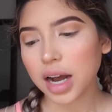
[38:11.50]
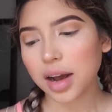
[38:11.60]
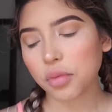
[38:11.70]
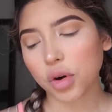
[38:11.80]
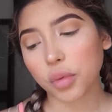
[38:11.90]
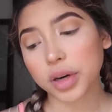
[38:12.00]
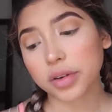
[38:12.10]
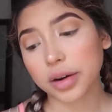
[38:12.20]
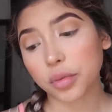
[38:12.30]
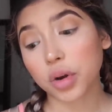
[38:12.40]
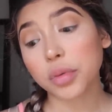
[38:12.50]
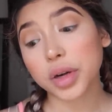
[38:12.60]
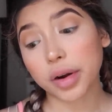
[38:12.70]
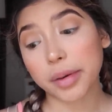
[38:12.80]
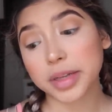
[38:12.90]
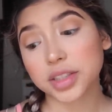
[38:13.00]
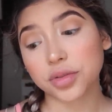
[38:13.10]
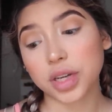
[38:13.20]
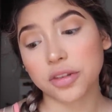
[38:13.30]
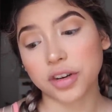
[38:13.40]
What requirements
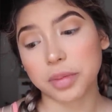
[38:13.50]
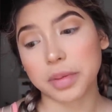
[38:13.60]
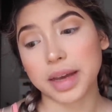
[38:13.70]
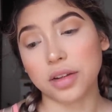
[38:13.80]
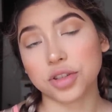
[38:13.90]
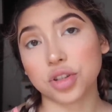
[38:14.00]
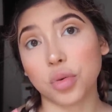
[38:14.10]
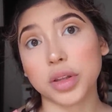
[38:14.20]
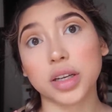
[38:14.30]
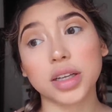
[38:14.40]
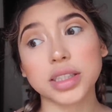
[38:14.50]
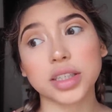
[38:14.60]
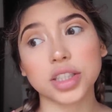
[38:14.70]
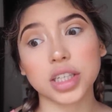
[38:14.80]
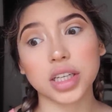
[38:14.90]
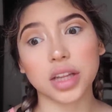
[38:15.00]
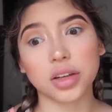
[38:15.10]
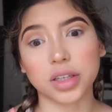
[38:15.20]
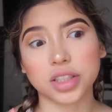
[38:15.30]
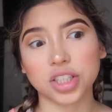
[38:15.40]
do you need for a BBL? So with a good surgeon,
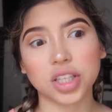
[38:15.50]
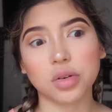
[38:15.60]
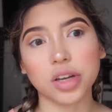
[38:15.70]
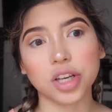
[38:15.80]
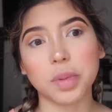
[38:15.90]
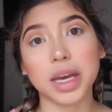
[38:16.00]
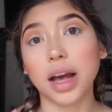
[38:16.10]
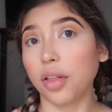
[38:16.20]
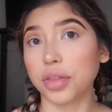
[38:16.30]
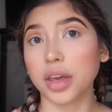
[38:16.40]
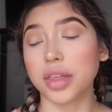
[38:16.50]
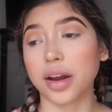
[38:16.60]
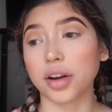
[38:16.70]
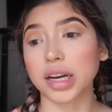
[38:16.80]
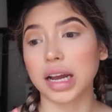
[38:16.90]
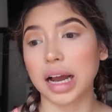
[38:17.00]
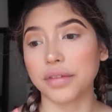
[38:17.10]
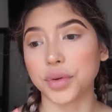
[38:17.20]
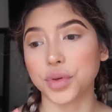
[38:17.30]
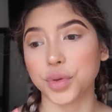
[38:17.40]
they're just gonna want you to be healthy. They are gonna
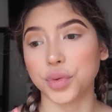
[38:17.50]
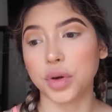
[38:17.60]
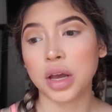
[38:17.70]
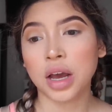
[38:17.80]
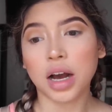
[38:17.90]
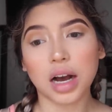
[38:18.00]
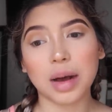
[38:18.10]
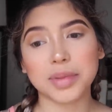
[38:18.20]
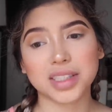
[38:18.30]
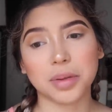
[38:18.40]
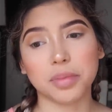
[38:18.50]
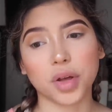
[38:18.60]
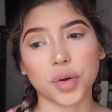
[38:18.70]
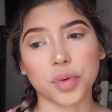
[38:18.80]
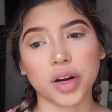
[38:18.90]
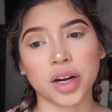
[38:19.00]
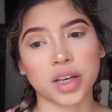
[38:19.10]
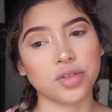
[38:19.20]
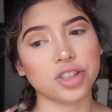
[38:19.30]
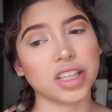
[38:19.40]
have you do some blood
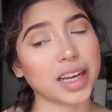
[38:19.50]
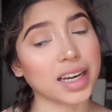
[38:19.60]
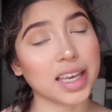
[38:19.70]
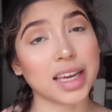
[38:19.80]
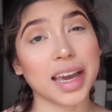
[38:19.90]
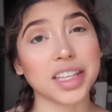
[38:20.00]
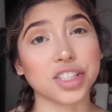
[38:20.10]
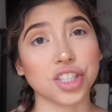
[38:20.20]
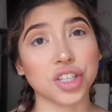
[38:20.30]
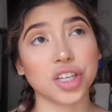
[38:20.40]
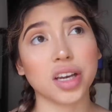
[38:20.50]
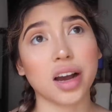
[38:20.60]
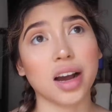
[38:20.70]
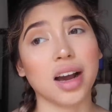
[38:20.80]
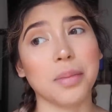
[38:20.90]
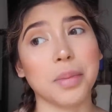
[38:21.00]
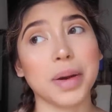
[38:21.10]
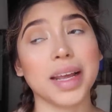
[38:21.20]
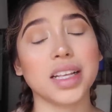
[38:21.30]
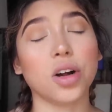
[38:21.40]
work, usually like an EKG,
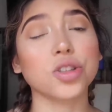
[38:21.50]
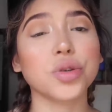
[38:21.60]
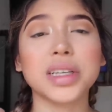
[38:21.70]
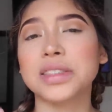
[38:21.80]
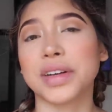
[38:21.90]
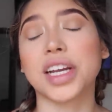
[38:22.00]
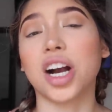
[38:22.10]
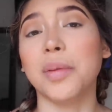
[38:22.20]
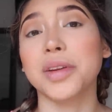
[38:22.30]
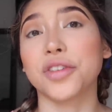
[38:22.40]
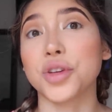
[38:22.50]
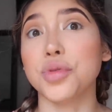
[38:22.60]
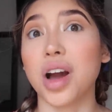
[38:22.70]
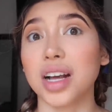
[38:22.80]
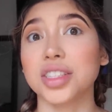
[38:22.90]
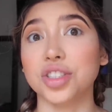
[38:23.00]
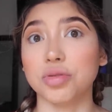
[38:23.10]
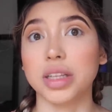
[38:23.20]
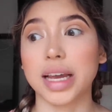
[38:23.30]
but it also is very common for you not to do it.